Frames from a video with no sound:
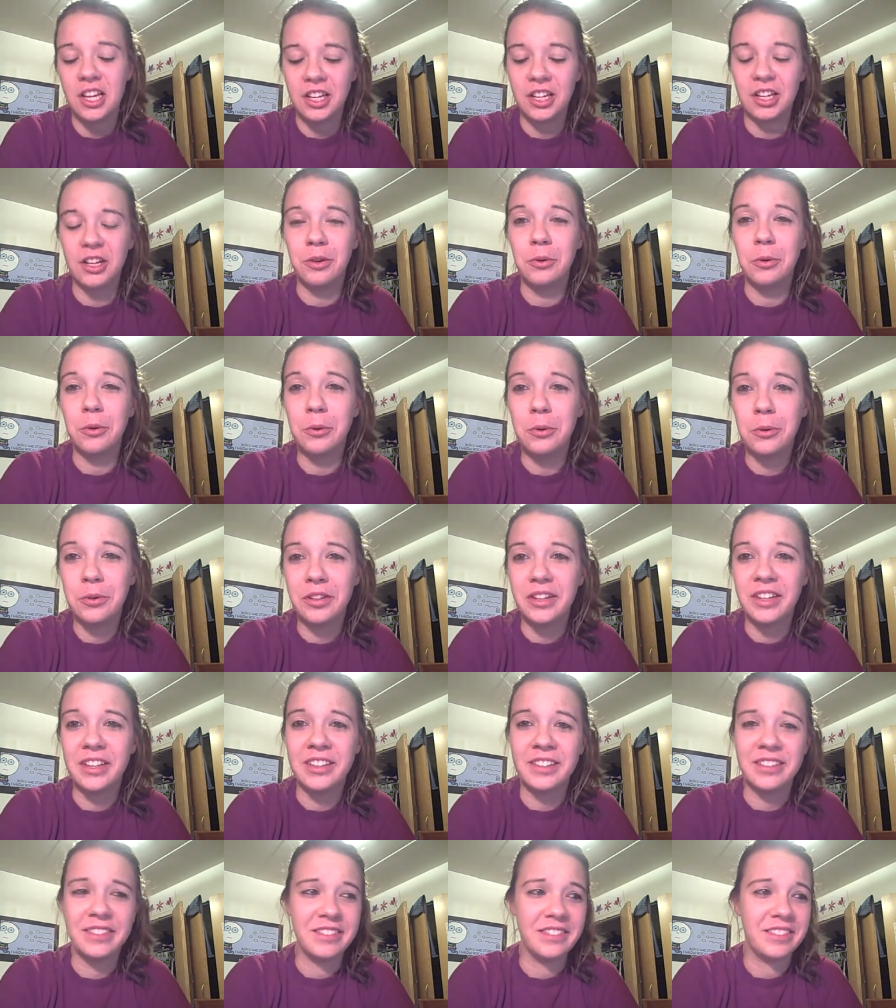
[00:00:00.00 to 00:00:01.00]
you know,
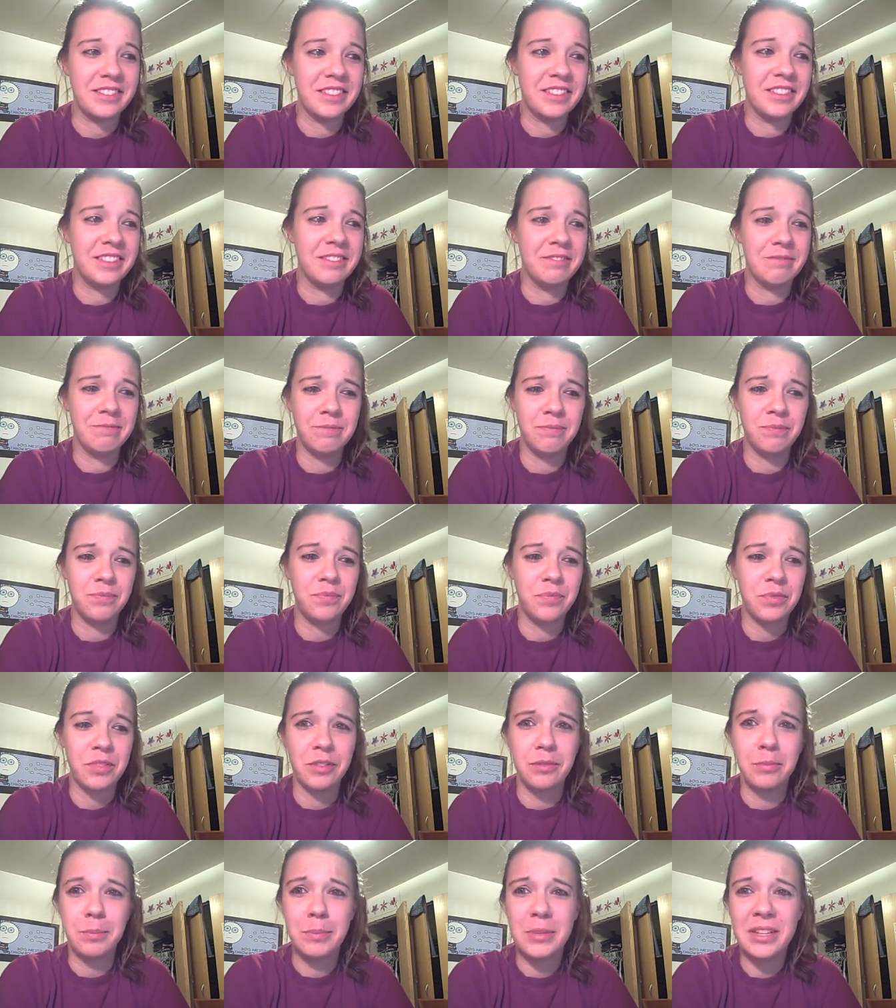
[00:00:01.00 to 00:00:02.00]
hooligans and
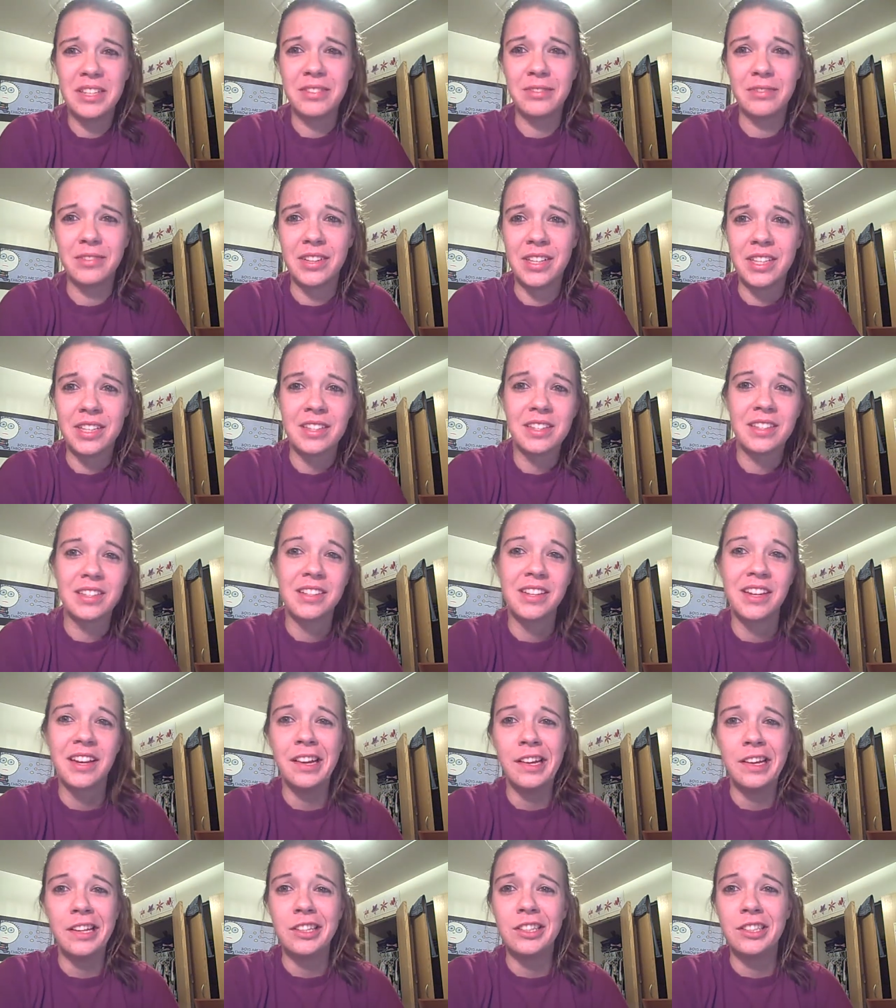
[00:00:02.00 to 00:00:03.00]
misfits
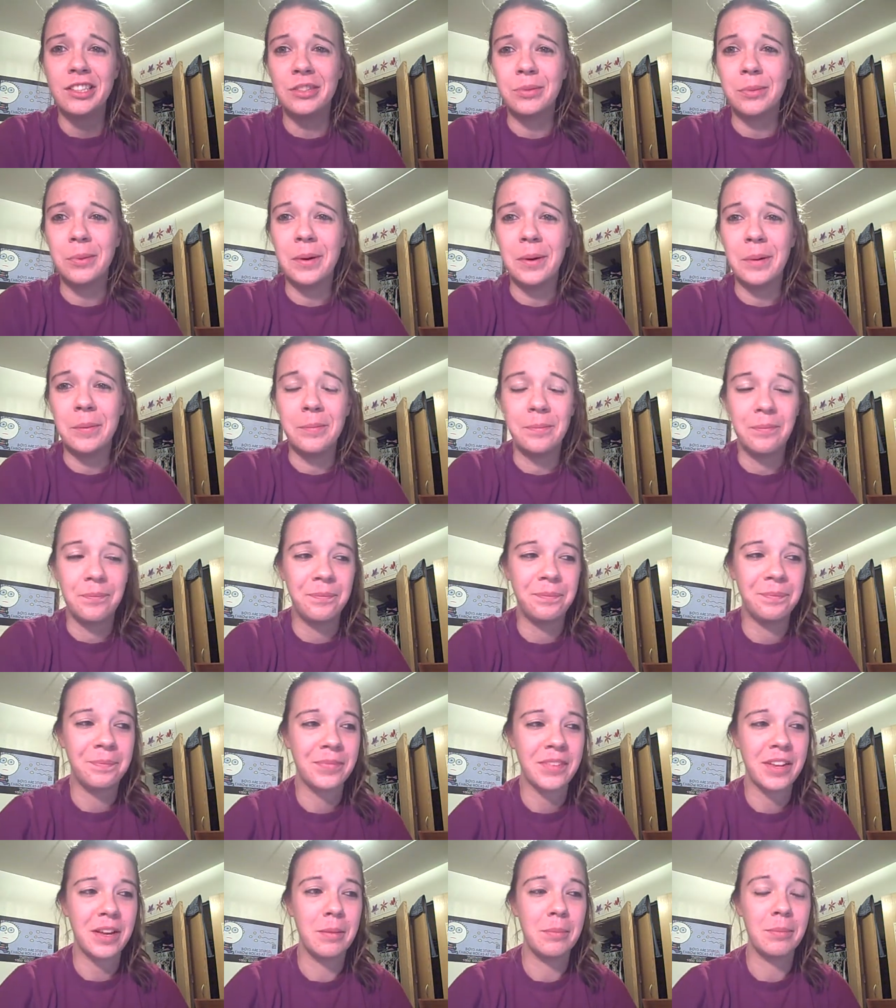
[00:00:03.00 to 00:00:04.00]
to um,
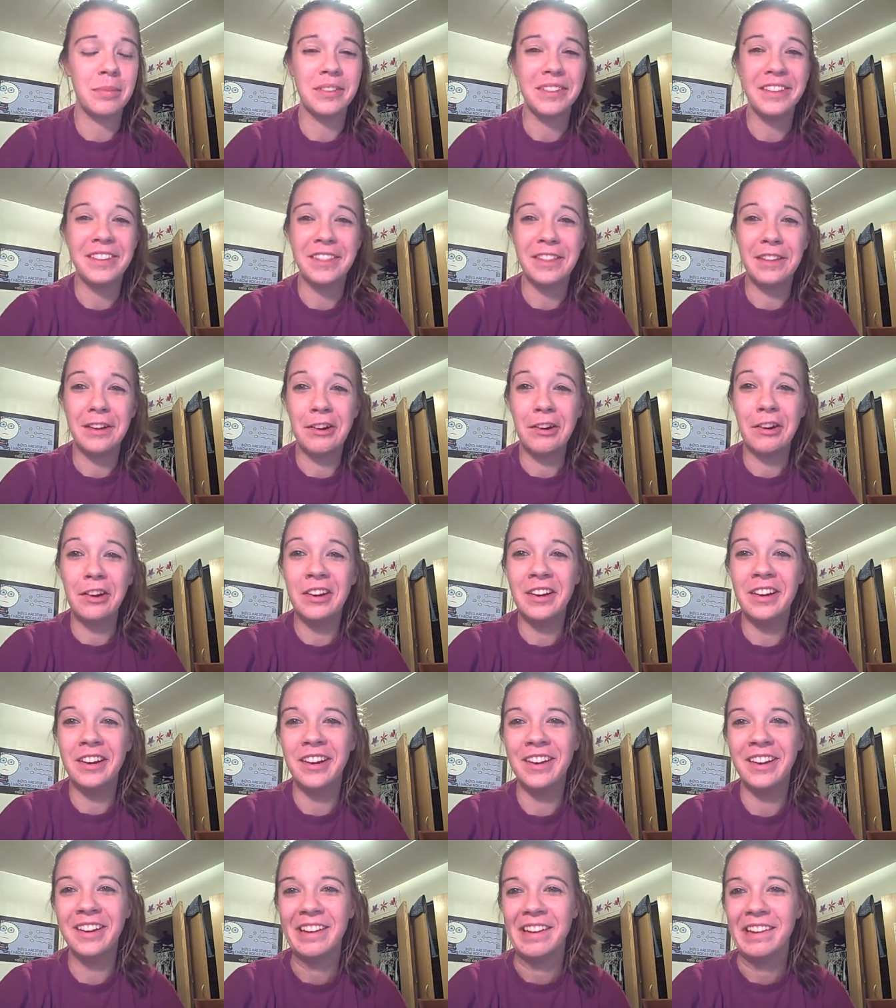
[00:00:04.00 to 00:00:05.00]
complete their
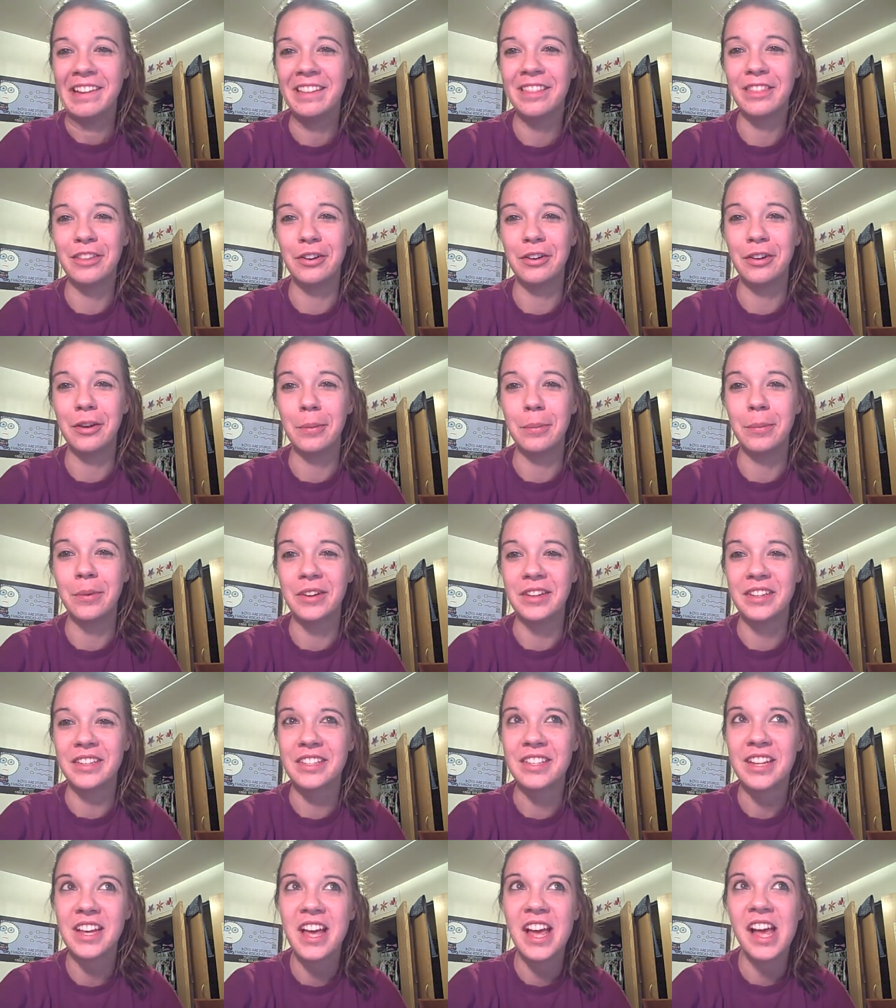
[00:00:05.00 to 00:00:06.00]
their
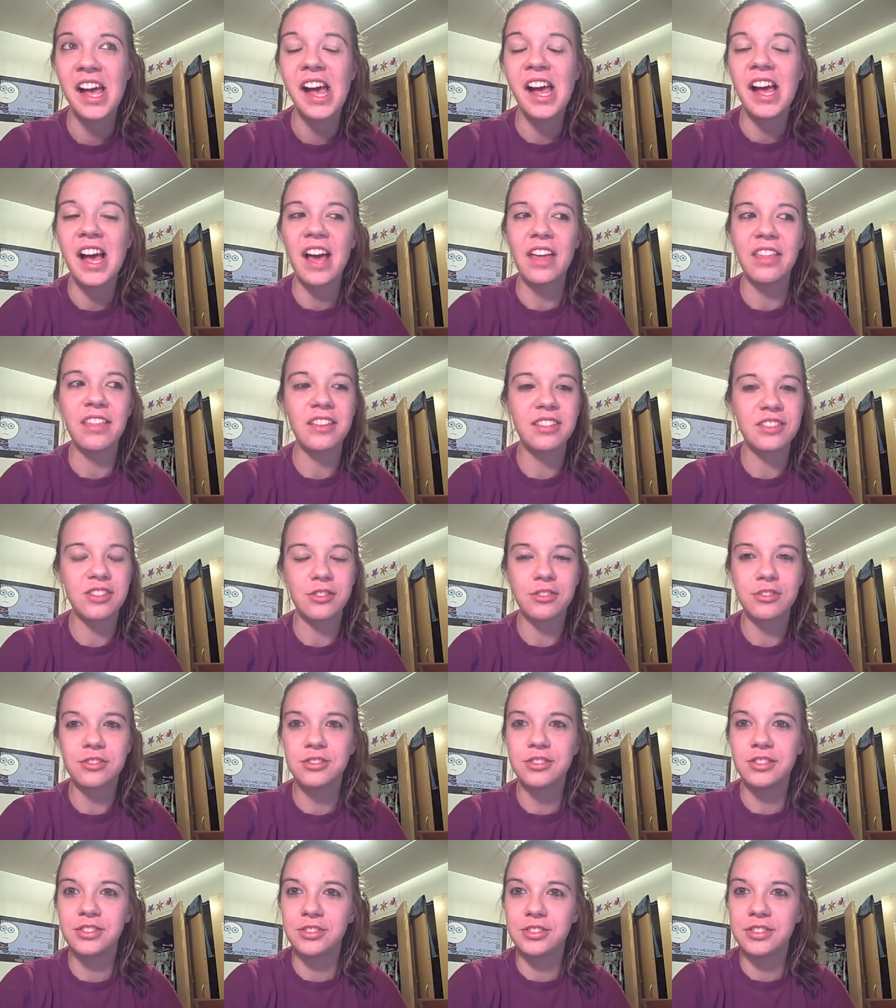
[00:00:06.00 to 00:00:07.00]
numbers. I think it's
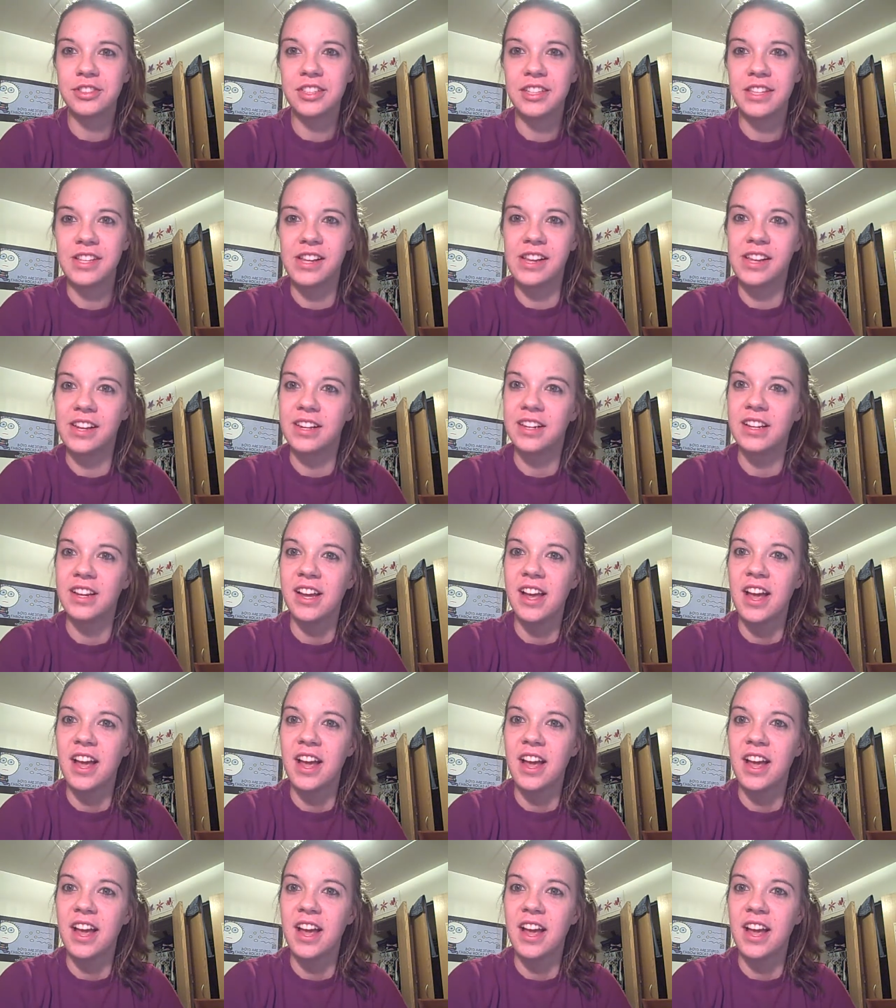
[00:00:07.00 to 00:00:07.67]
also interesting that